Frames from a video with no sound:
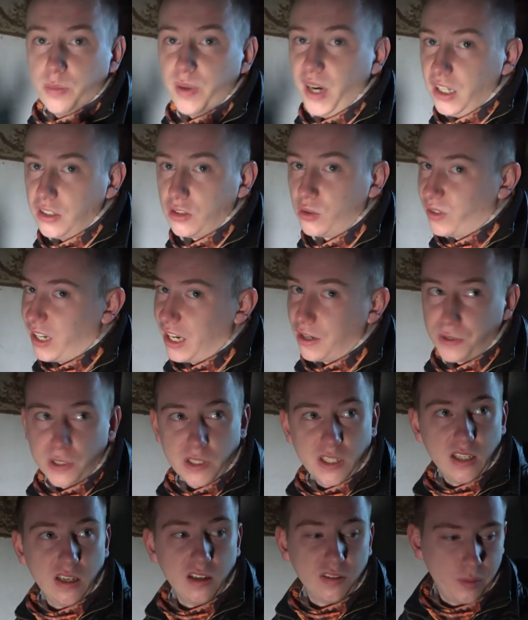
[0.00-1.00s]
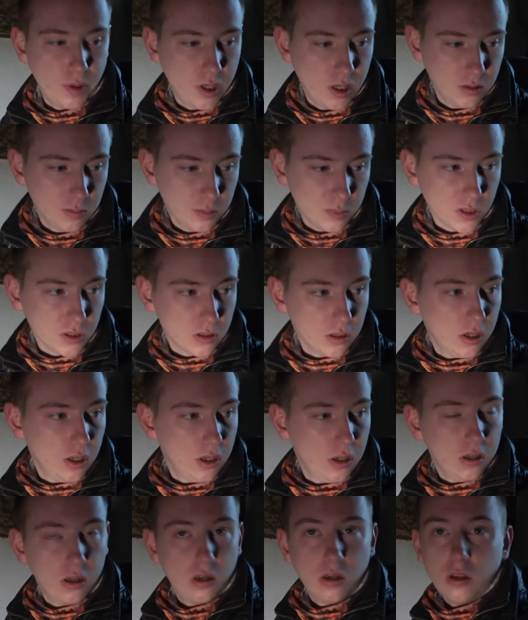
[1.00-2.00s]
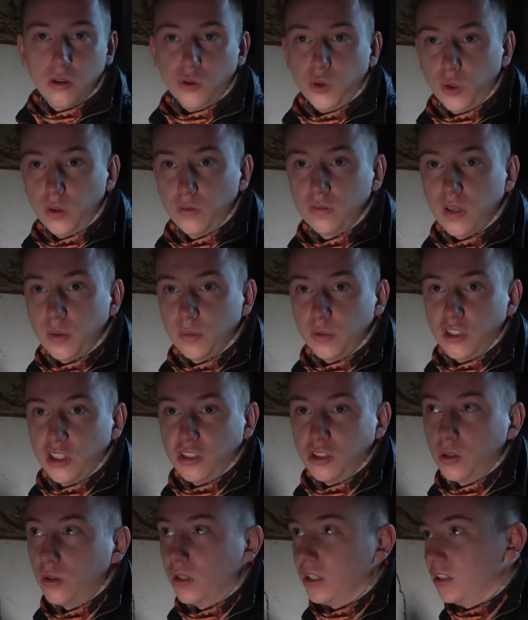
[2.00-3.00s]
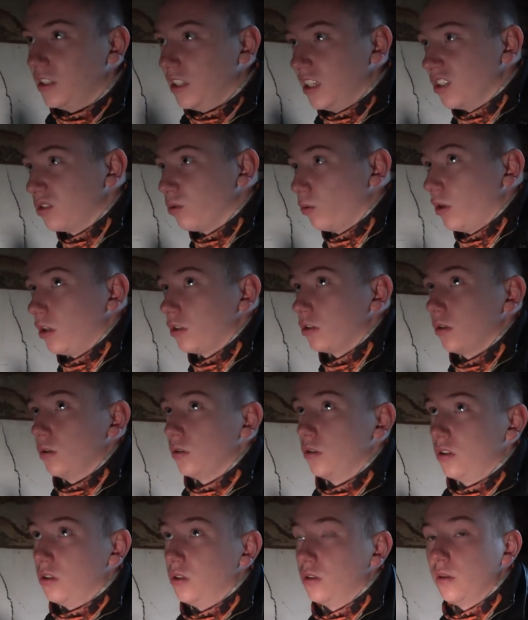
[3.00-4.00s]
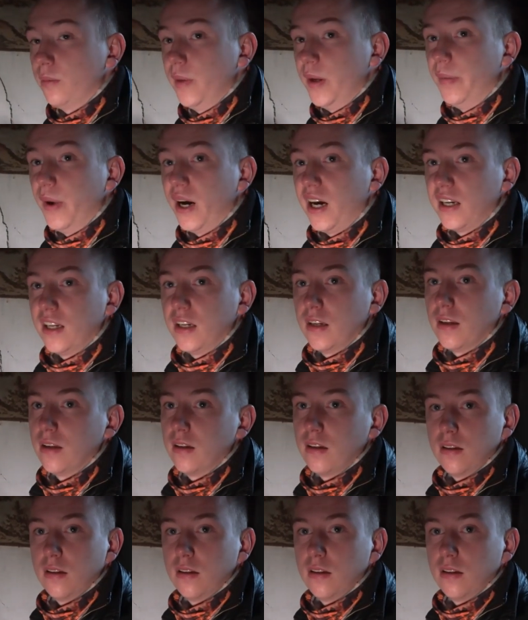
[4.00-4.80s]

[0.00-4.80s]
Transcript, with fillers: places with everything left behind, but none of them is as good as this one, so it's good to be back here.